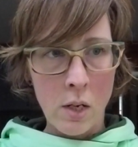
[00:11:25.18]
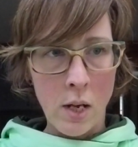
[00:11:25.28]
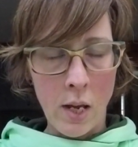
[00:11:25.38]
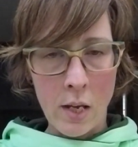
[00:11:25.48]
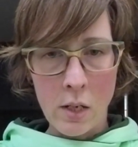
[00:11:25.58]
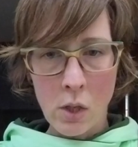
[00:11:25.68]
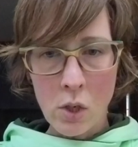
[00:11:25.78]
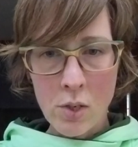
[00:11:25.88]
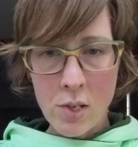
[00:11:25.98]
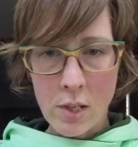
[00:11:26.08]
And it
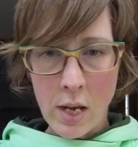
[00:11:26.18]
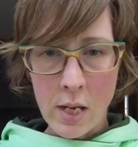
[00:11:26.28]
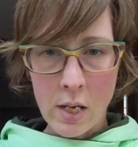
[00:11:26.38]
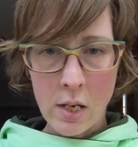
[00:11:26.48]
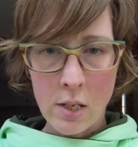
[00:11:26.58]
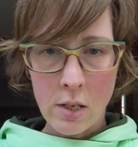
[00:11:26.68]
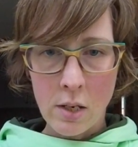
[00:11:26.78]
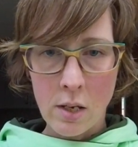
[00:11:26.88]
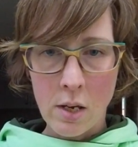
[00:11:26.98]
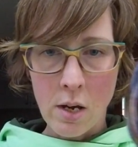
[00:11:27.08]
looks like
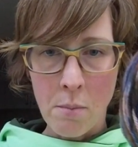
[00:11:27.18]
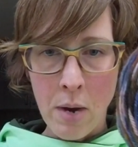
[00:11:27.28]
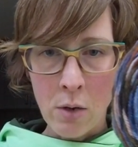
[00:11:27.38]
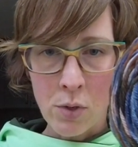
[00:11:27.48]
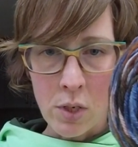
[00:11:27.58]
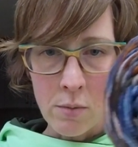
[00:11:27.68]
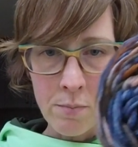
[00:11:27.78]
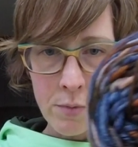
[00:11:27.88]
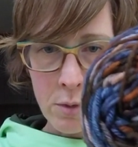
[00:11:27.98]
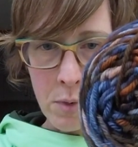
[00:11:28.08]
a mountain
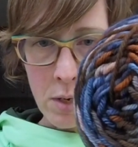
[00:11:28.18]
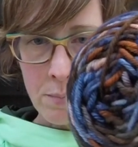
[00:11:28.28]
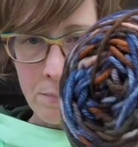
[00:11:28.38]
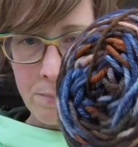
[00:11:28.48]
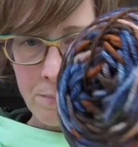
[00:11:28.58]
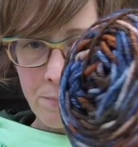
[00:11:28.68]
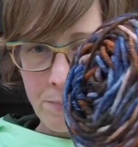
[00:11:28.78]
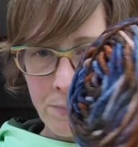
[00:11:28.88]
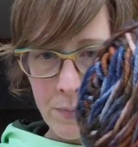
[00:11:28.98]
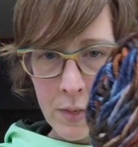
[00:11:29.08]
to me.
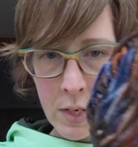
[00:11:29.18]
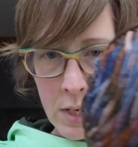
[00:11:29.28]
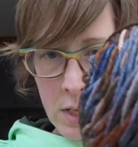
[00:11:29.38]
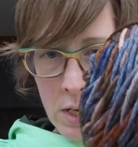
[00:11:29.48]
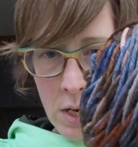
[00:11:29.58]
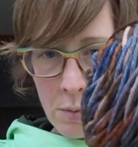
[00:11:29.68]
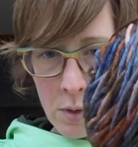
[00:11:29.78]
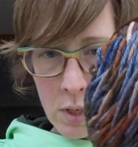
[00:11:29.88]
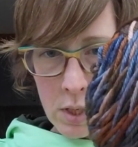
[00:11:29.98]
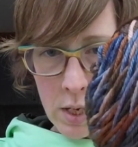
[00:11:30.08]
I
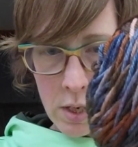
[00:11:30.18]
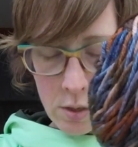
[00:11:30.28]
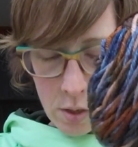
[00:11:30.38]
really like the